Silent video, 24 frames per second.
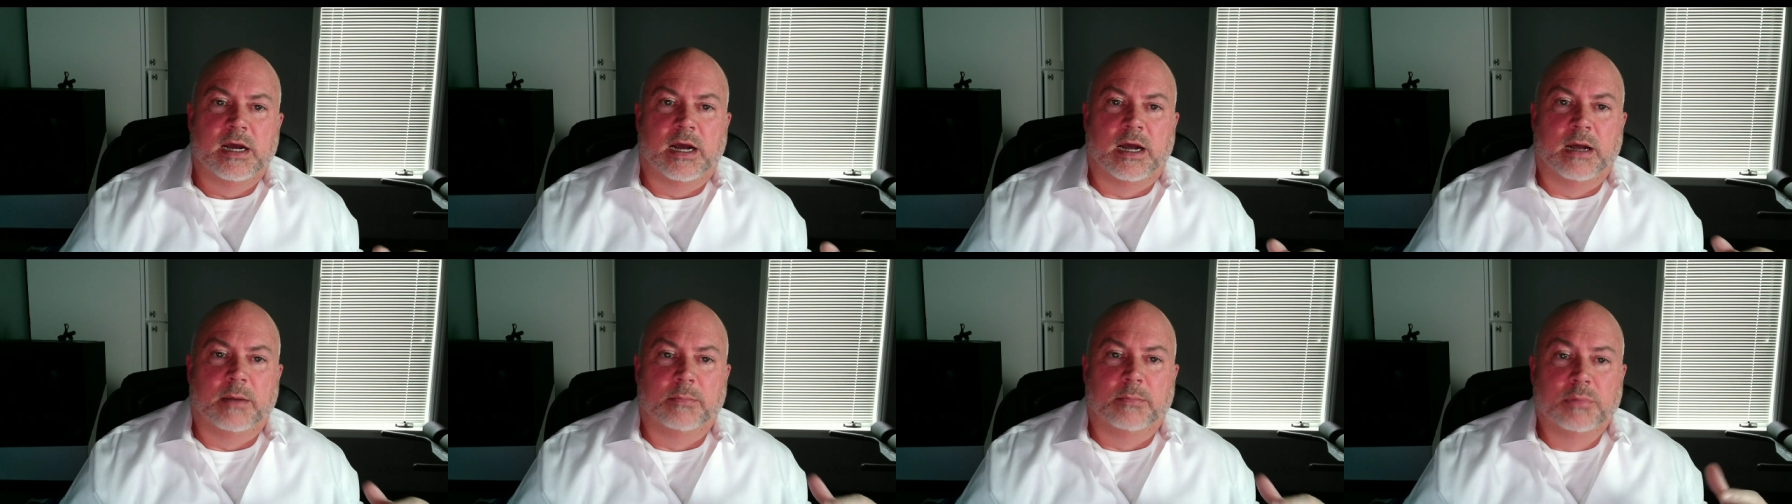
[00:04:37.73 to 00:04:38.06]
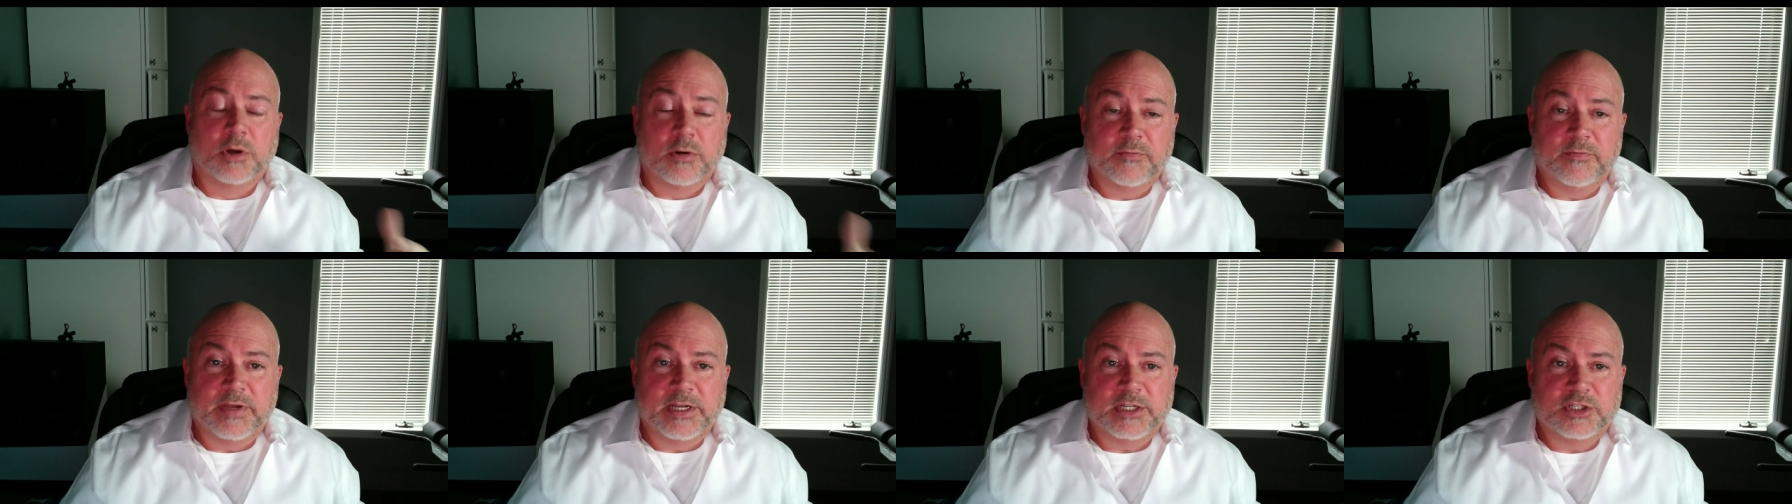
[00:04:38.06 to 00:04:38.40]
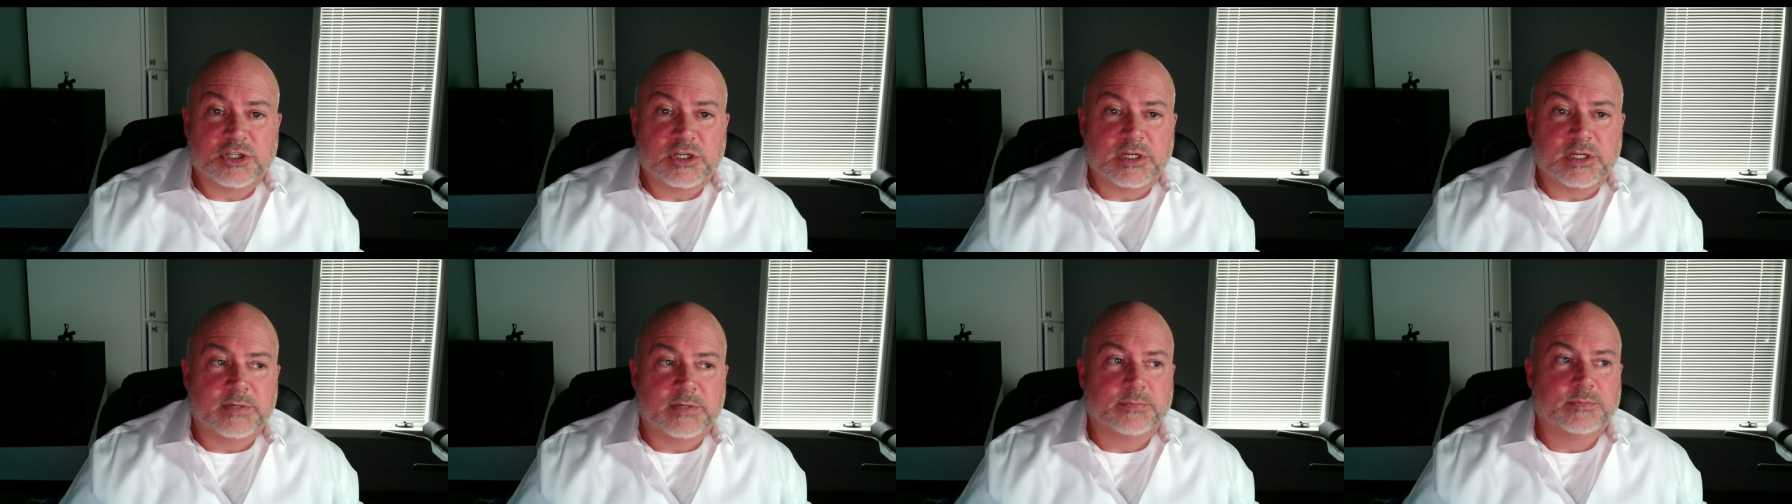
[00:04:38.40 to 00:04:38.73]
Uh, blurred
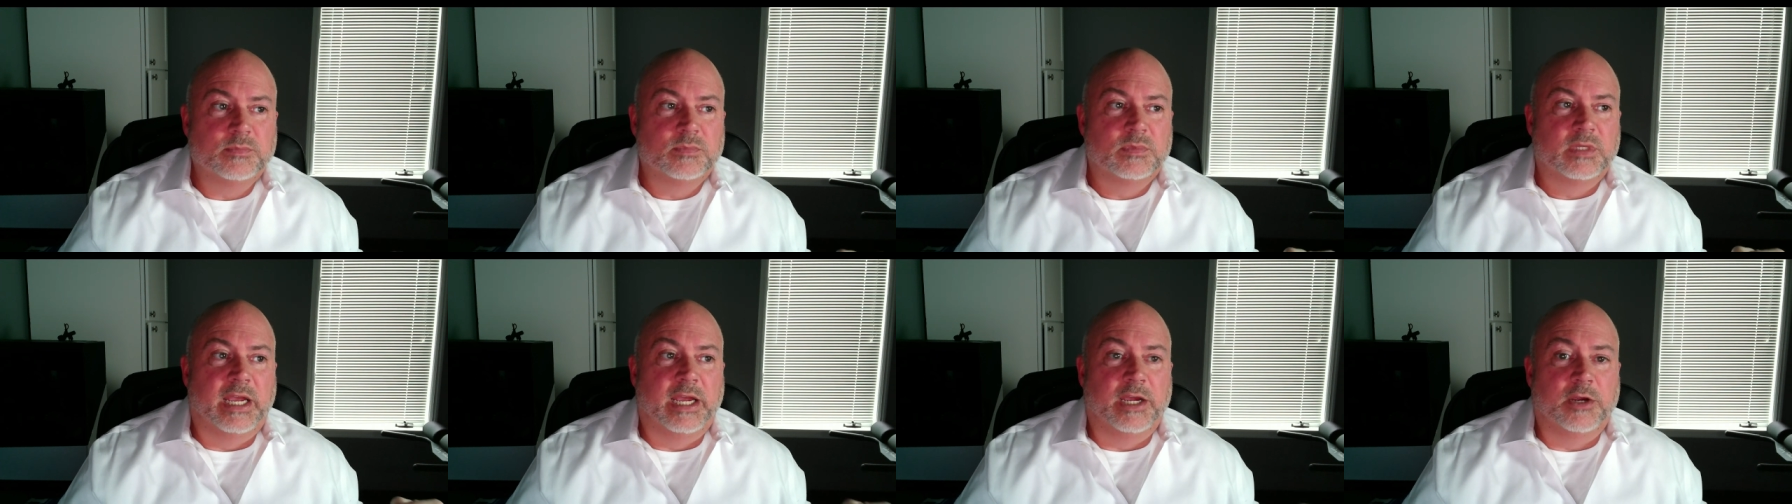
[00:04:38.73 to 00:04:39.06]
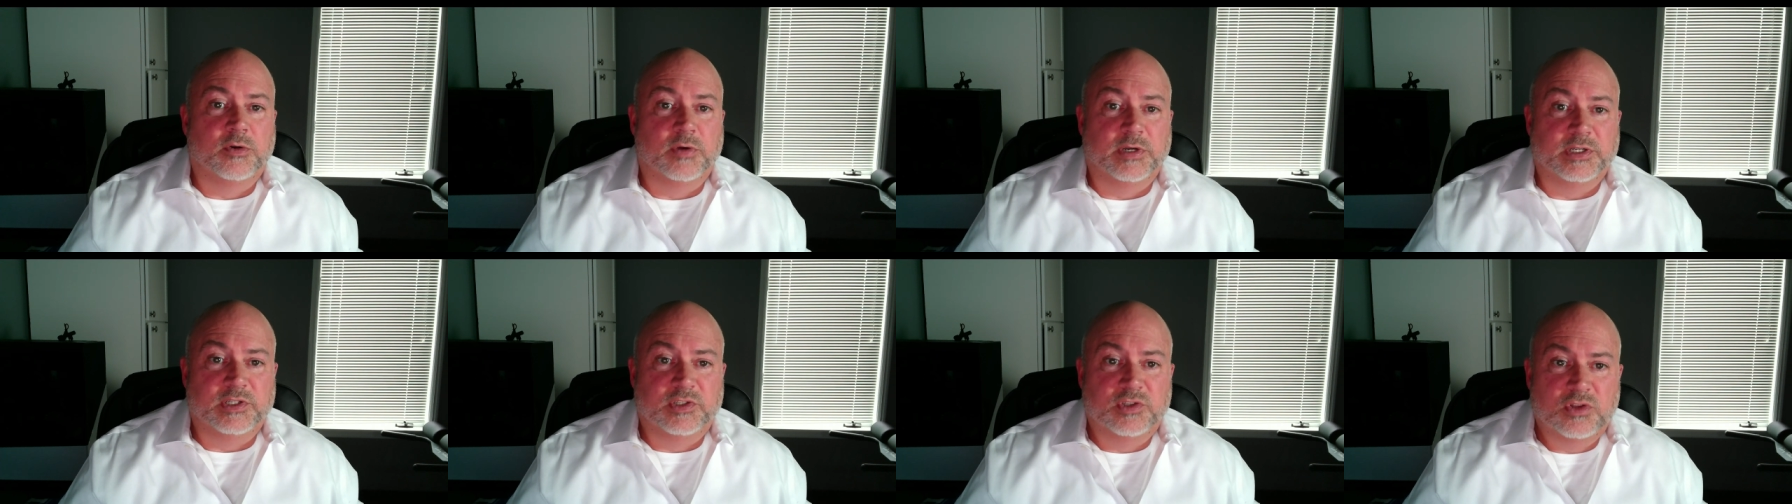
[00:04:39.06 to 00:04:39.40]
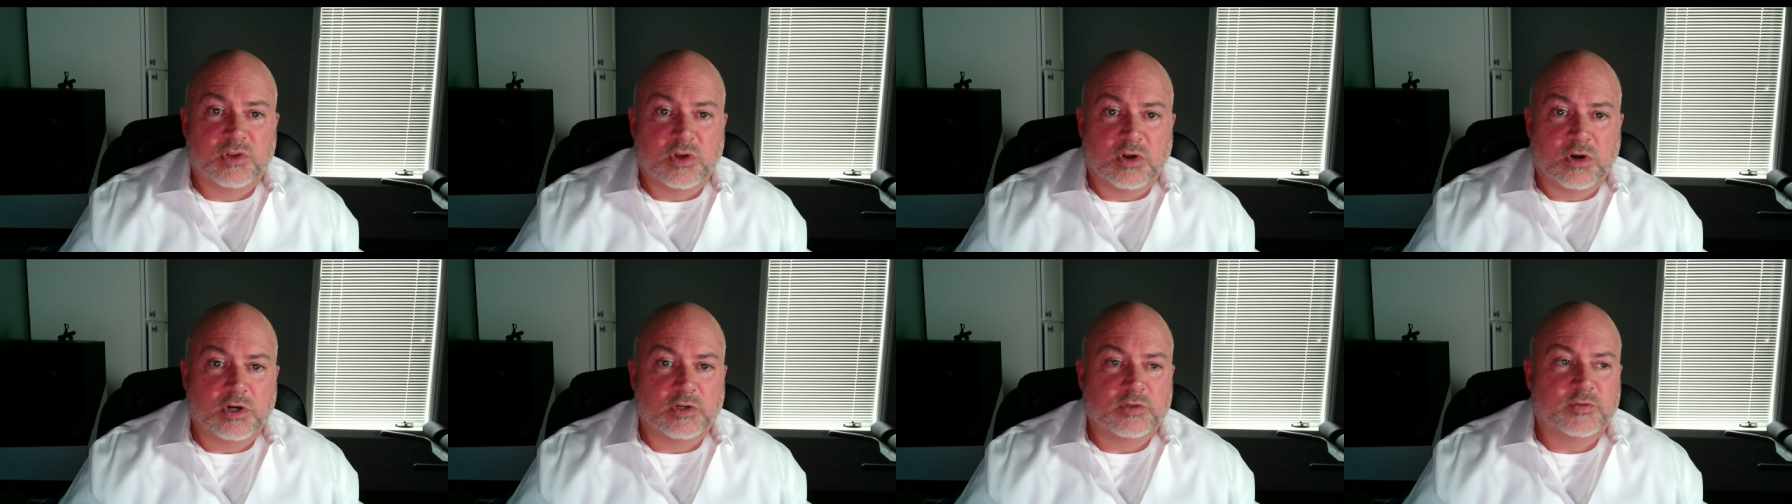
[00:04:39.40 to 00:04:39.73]
vision,
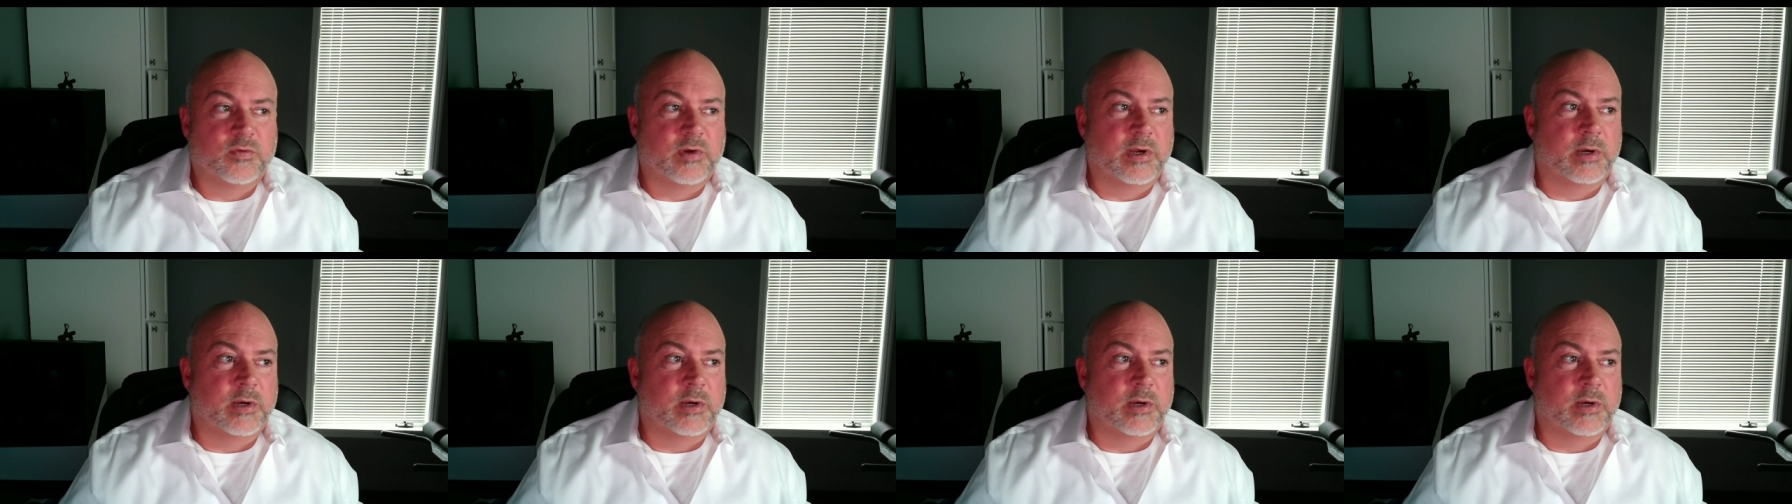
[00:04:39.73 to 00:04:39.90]
increased thirst,